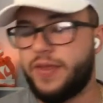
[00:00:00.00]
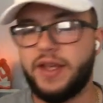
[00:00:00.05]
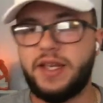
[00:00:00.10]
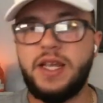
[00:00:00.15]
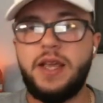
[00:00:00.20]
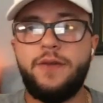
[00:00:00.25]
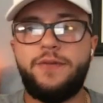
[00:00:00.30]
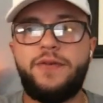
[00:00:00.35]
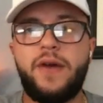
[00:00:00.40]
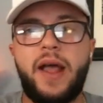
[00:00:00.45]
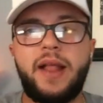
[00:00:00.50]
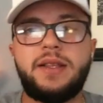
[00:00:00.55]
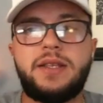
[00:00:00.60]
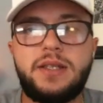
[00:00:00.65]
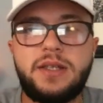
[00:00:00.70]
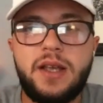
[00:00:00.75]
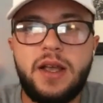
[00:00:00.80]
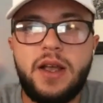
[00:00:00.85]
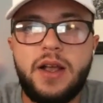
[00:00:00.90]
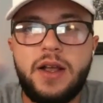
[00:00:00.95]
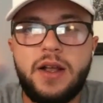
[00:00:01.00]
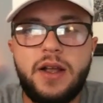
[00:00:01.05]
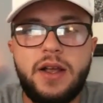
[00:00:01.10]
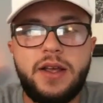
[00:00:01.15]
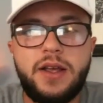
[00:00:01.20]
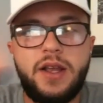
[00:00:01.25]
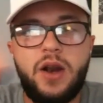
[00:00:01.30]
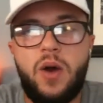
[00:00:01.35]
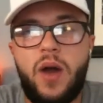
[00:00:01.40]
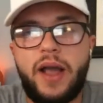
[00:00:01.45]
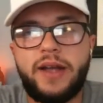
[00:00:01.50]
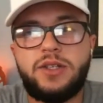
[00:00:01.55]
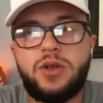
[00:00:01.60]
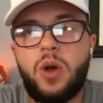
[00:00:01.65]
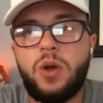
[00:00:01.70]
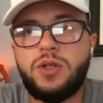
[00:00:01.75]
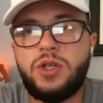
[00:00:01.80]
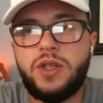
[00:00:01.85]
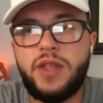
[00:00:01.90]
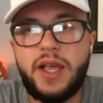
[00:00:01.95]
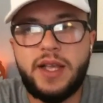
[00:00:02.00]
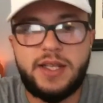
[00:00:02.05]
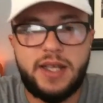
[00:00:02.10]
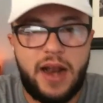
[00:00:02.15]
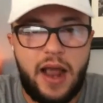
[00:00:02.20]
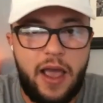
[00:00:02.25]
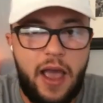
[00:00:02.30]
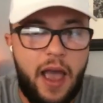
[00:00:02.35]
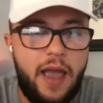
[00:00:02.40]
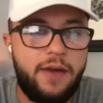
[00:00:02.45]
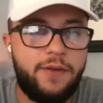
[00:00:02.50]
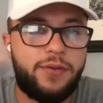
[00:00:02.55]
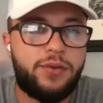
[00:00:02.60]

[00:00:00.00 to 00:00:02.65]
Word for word: The defense, you know, I told you this and I,